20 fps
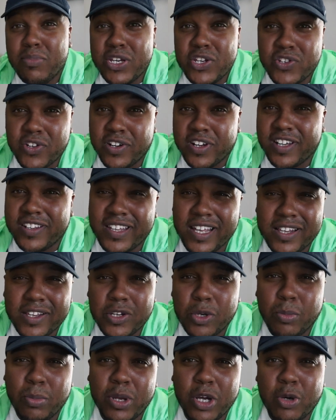be sure to hit that
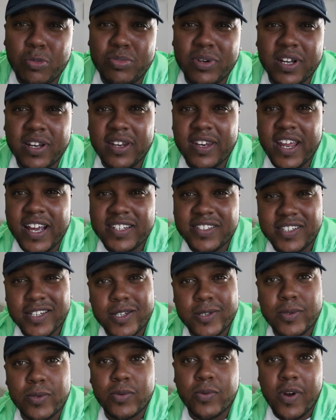little bell button next to
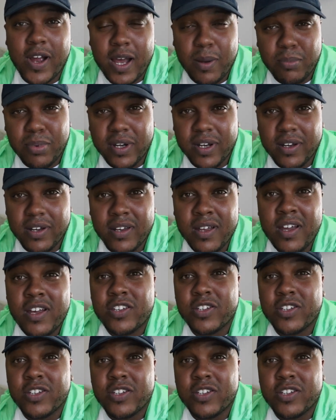the subscribe button.